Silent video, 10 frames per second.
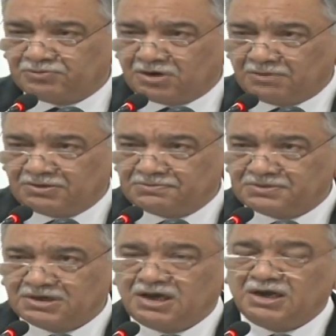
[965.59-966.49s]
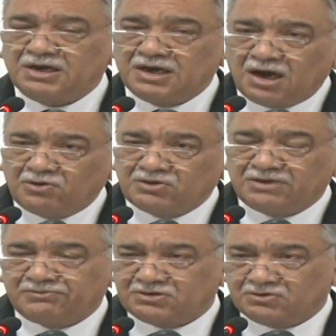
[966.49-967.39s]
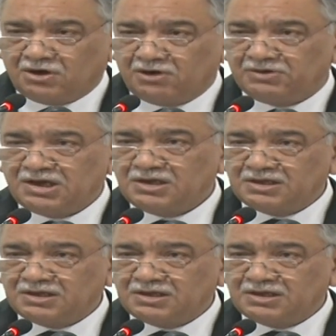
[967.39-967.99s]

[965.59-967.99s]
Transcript: problems and how they were solved.